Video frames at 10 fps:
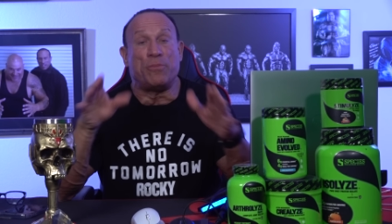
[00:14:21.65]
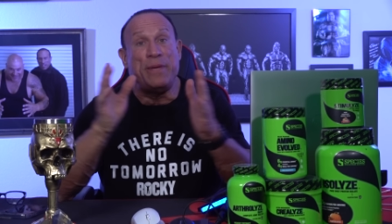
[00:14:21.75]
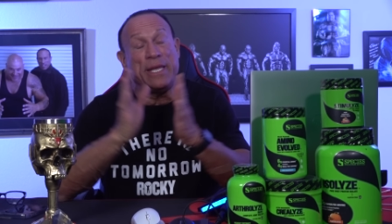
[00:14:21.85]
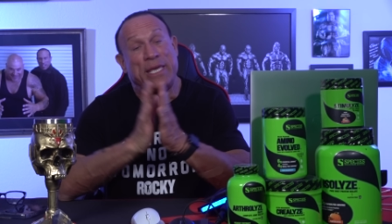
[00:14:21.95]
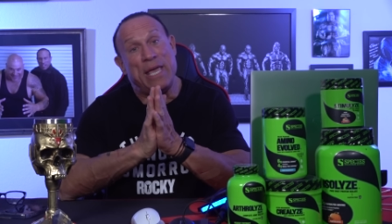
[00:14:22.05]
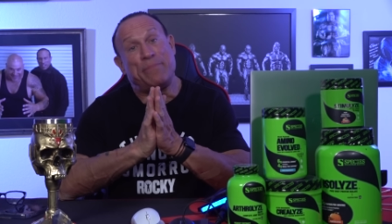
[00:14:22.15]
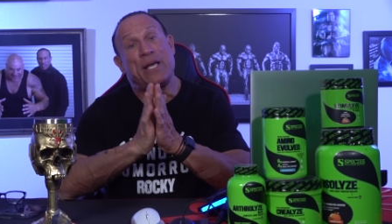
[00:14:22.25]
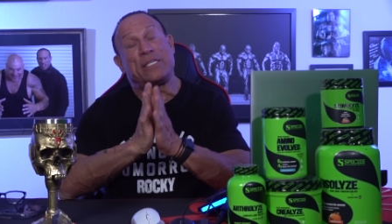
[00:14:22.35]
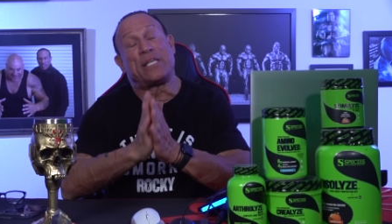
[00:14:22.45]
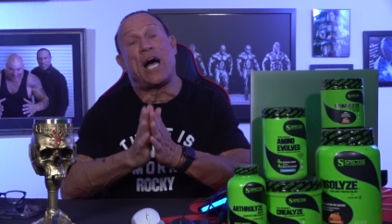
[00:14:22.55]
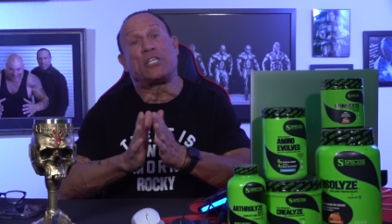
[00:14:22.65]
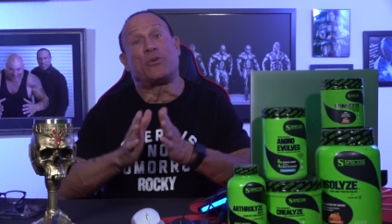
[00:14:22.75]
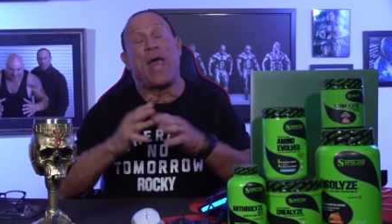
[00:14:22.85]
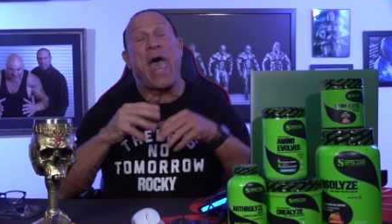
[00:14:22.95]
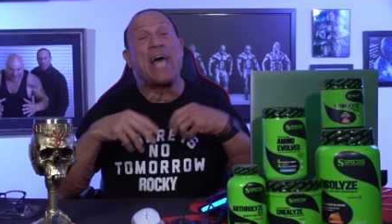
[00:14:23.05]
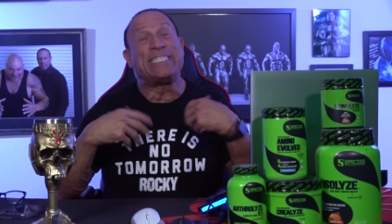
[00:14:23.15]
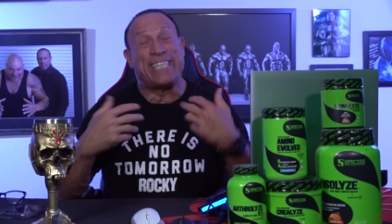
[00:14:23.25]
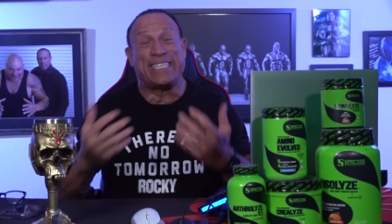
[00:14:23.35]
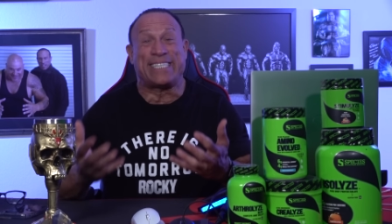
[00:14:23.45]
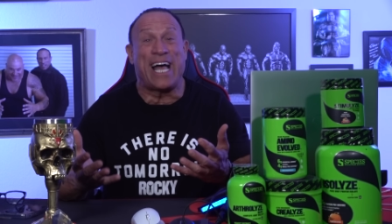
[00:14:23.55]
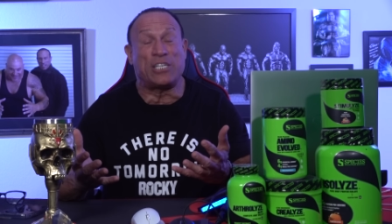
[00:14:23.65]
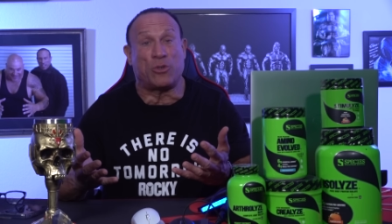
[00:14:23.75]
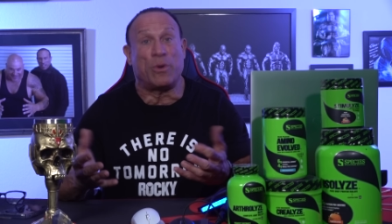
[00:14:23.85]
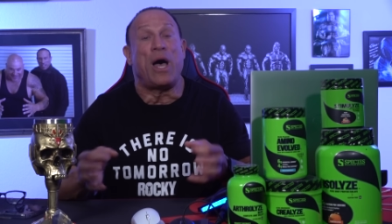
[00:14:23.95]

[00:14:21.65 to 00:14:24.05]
meaning keep testosterone as testosterone,